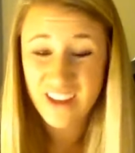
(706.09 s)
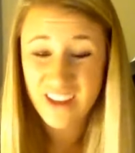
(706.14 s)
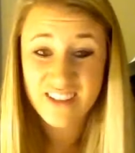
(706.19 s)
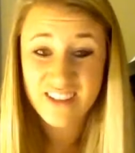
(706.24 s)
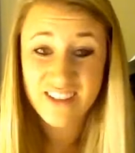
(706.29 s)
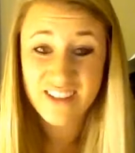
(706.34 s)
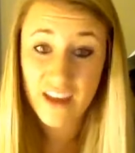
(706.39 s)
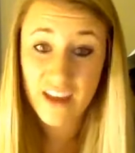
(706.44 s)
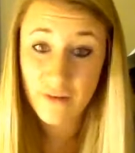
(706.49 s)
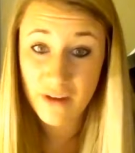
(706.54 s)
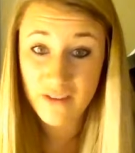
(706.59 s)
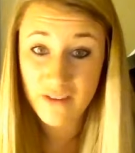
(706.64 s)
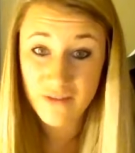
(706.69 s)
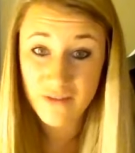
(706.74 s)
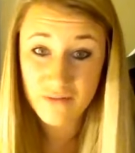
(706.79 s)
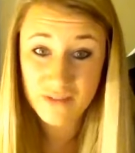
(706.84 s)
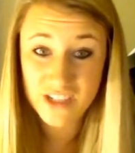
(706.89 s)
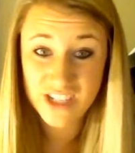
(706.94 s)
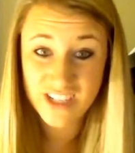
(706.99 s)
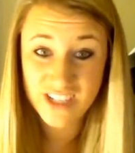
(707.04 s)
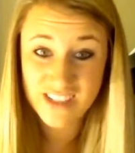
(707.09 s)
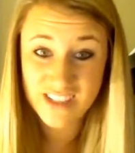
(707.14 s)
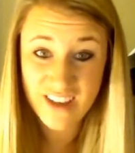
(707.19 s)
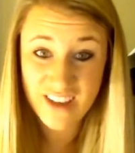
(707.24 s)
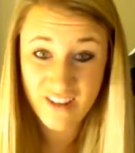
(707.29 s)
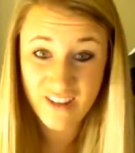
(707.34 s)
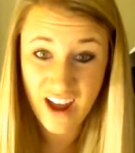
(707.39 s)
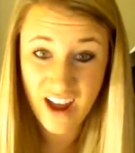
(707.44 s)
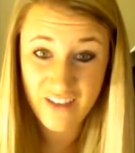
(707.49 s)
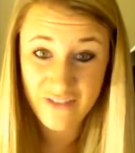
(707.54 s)
Stay away from the cheesy
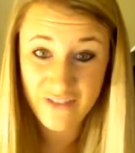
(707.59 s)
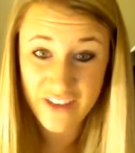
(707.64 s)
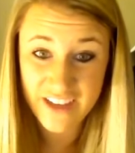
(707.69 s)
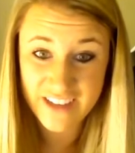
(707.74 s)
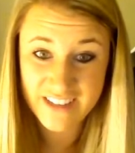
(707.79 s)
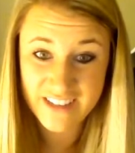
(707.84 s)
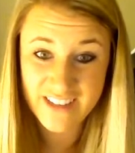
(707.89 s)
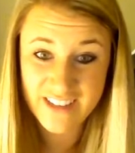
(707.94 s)
graphics.